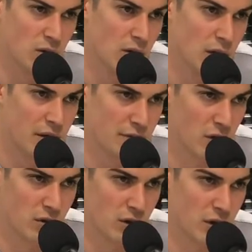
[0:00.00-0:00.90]
probably. If you
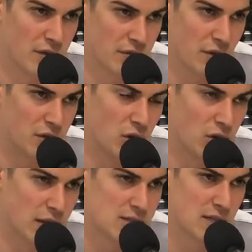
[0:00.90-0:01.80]
go if, if you go
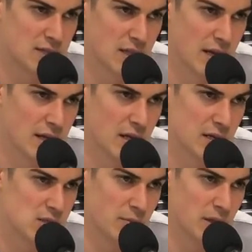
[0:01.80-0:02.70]
Gretzky today,
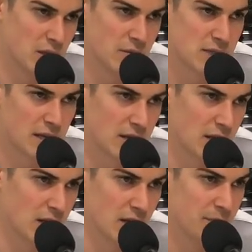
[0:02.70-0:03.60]
assuming he was at
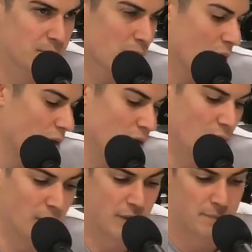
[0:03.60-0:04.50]
the you
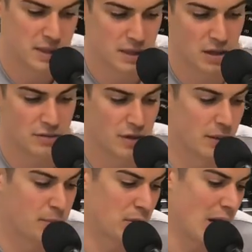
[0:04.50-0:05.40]
know the peak of
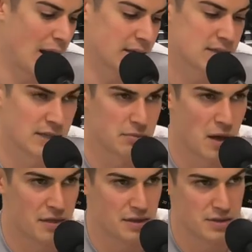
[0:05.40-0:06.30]
the practicing
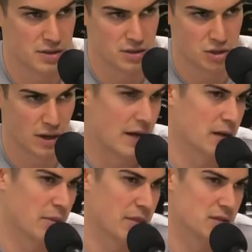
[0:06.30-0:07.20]
methods and
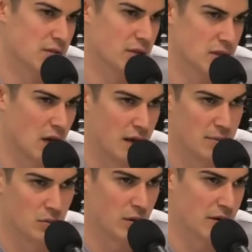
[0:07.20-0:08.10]
training methods of the time yeah.
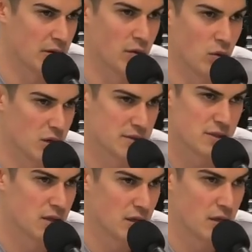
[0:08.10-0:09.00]
and whatever it was.
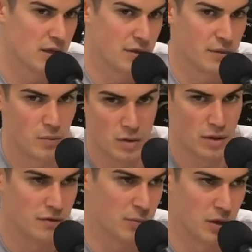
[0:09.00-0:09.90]
Yeah.
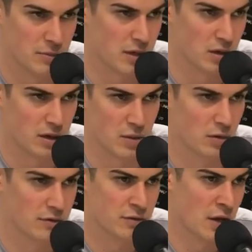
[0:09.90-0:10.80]
If you put him here, he would
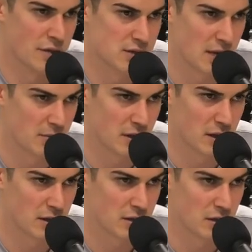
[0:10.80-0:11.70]
have done the same
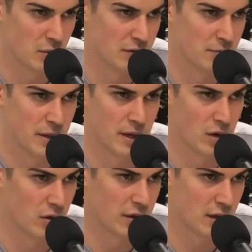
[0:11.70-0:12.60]
thing. He yeah, would have been at
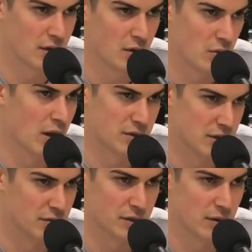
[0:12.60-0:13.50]
relatively, all the,
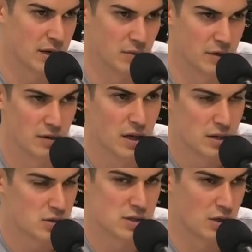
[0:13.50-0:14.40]
relatively, yeah. right? He would have
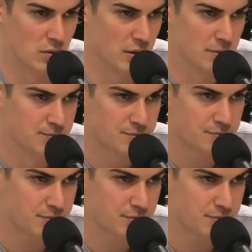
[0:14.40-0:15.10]
maybe, so not, still maybe not two